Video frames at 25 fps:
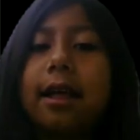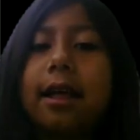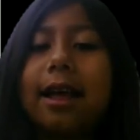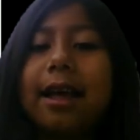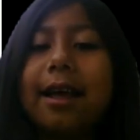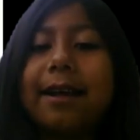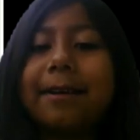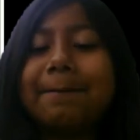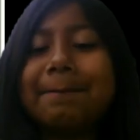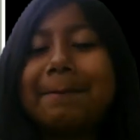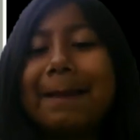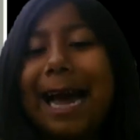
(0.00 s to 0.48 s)

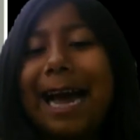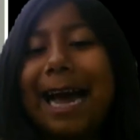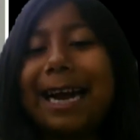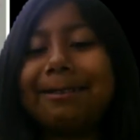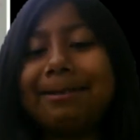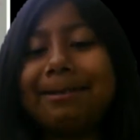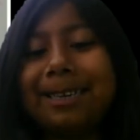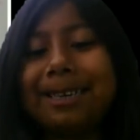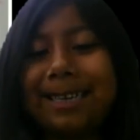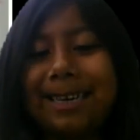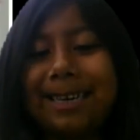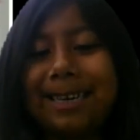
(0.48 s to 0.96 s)

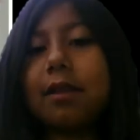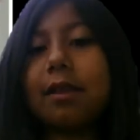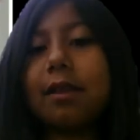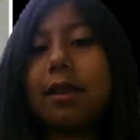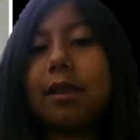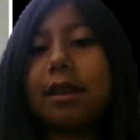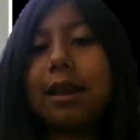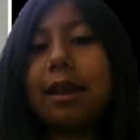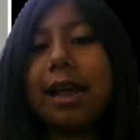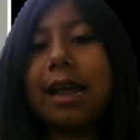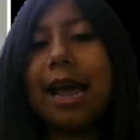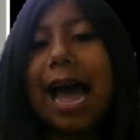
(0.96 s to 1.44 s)
Adaptation.
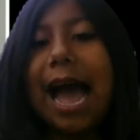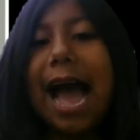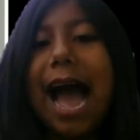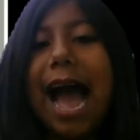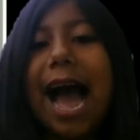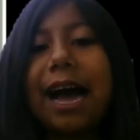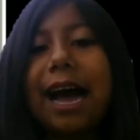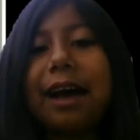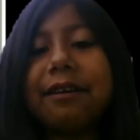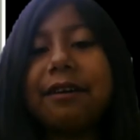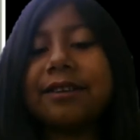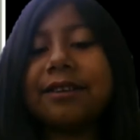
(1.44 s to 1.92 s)

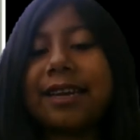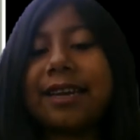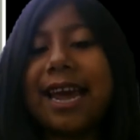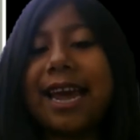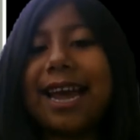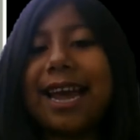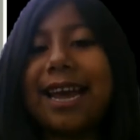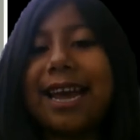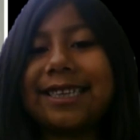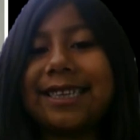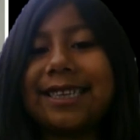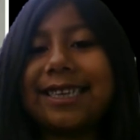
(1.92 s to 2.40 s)
Owls
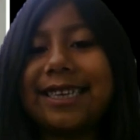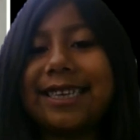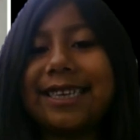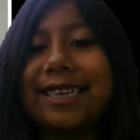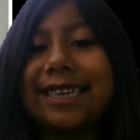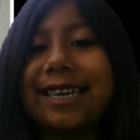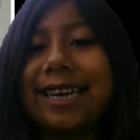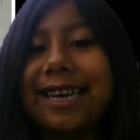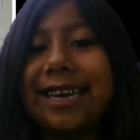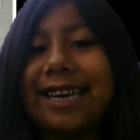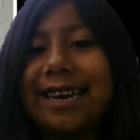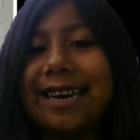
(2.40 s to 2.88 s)
can't
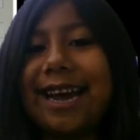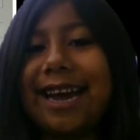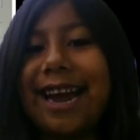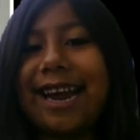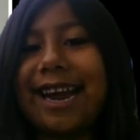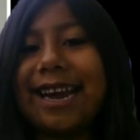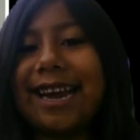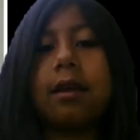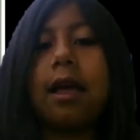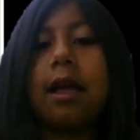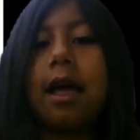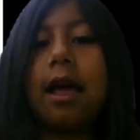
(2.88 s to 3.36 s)
see at
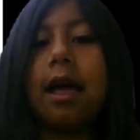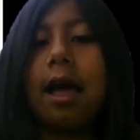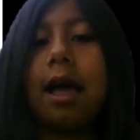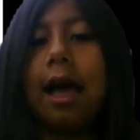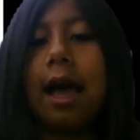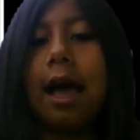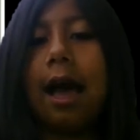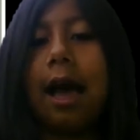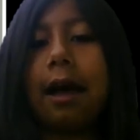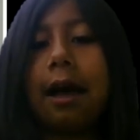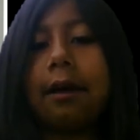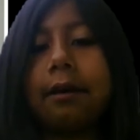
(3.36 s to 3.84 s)
night.
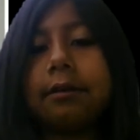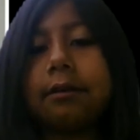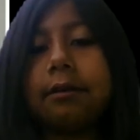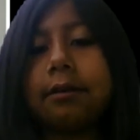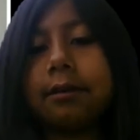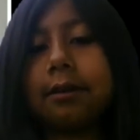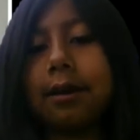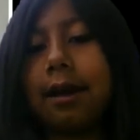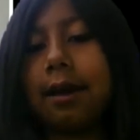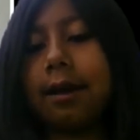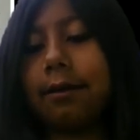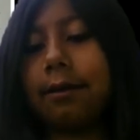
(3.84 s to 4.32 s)
Owls
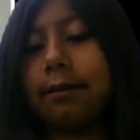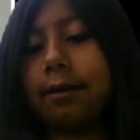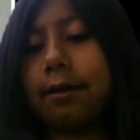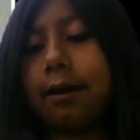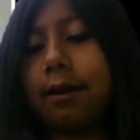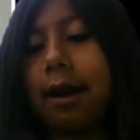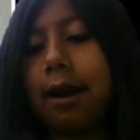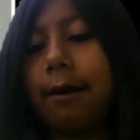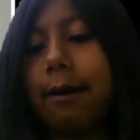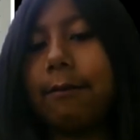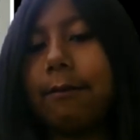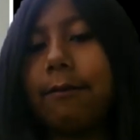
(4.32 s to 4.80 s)
can
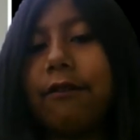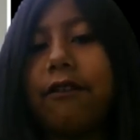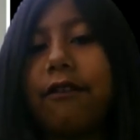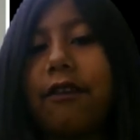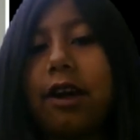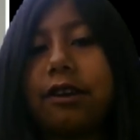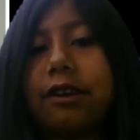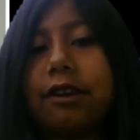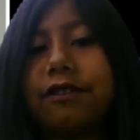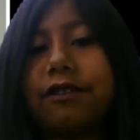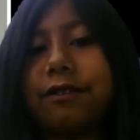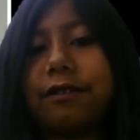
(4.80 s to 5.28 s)

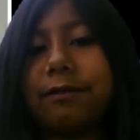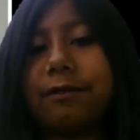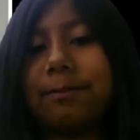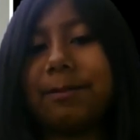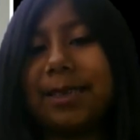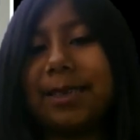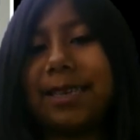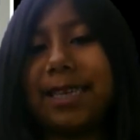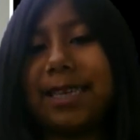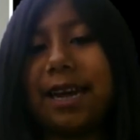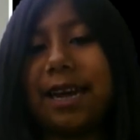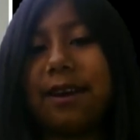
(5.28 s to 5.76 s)
camouflage from
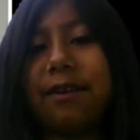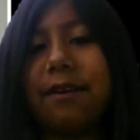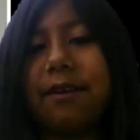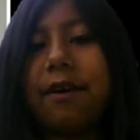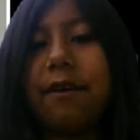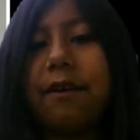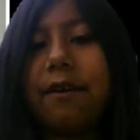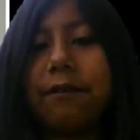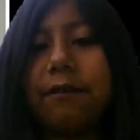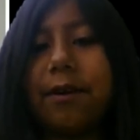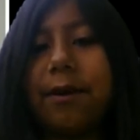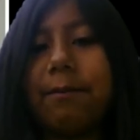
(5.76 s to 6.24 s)
stay
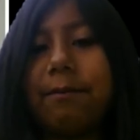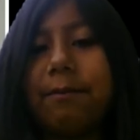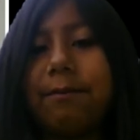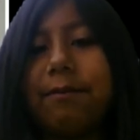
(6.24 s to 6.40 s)
from